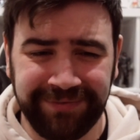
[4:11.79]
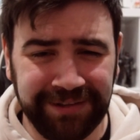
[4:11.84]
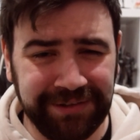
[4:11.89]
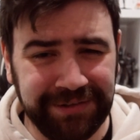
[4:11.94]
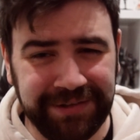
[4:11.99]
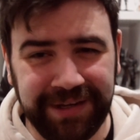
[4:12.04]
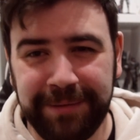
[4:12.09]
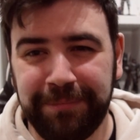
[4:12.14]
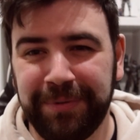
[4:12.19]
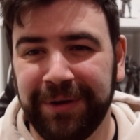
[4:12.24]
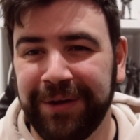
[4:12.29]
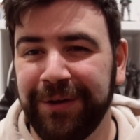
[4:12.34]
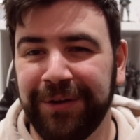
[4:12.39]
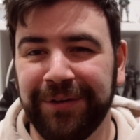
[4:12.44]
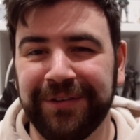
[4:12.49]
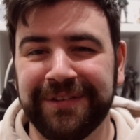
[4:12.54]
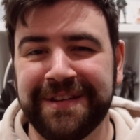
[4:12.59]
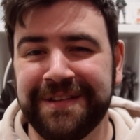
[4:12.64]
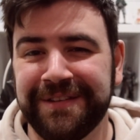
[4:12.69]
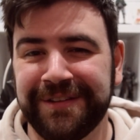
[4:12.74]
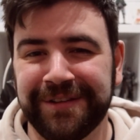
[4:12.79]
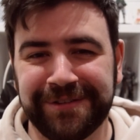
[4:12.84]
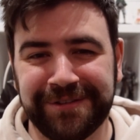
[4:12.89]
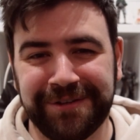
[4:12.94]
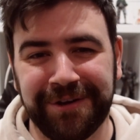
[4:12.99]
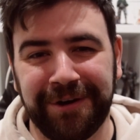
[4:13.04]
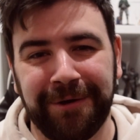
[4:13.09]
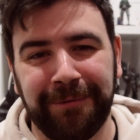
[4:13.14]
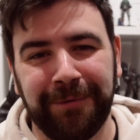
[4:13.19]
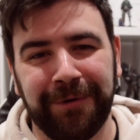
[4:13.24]
deeper cuts into
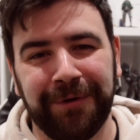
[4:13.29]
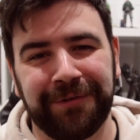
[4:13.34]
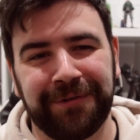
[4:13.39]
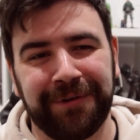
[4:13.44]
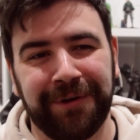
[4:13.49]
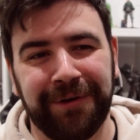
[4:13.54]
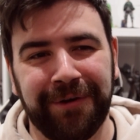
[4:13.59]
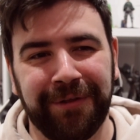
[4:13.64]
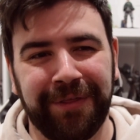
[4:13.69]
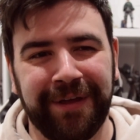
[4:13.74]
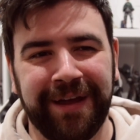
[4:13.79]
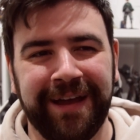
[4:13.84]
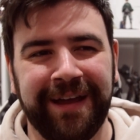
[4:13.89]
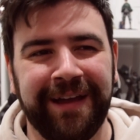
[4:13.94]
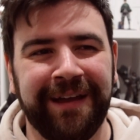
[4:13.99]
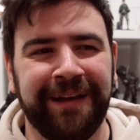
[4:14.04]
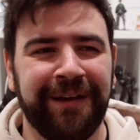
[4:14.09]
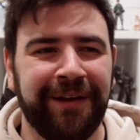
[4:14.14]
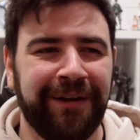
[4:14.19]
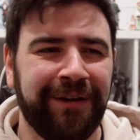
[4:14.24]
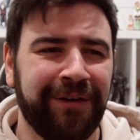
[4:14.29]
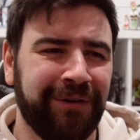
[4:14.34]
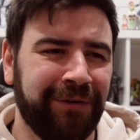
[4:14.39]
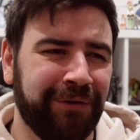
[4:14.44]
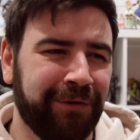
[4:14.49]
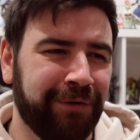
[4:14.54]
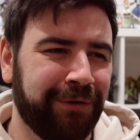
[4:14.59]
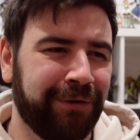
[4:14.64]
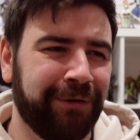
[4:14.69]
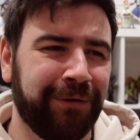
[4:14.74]
Star Wars lore there,
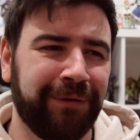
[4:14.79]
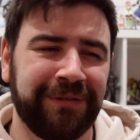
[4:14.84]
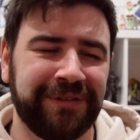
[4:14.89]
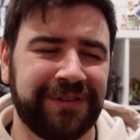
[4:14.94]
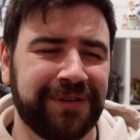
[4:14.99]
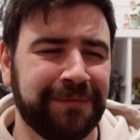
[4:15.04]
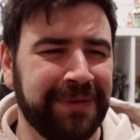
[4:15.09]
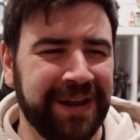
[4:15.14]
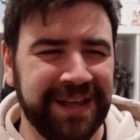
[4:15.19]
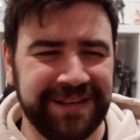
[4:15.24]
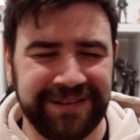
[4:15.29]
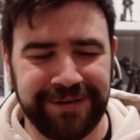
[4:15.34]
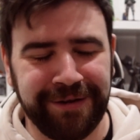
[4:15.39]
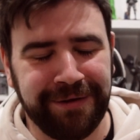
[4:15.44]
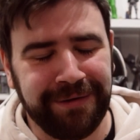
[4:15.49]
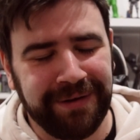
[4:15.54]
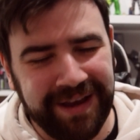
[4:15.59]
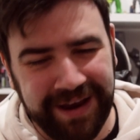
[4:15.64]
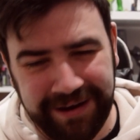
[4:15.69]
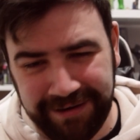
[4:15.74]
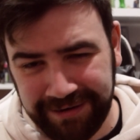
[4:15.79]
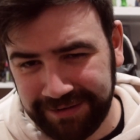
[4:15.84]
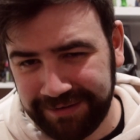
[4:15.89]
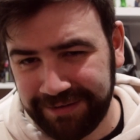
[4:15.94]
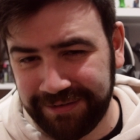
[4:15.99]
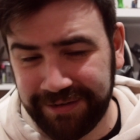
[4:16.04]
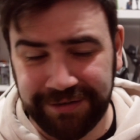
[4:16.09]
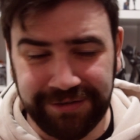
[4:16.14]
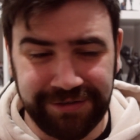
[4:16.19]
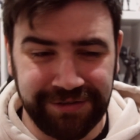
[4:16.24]
or some lesser known
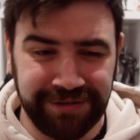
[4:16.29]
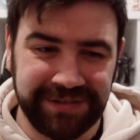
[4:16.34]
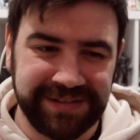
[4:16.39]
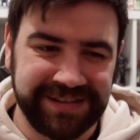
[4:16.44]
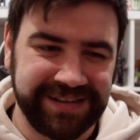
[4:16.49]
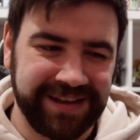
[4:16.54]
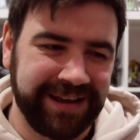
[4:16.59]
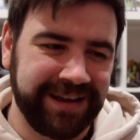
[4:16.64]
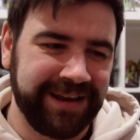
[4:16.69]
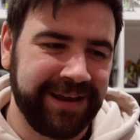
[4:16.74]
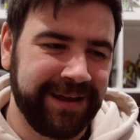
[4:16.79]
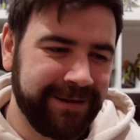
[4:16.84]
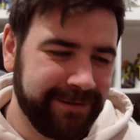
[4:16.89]
characters I should say.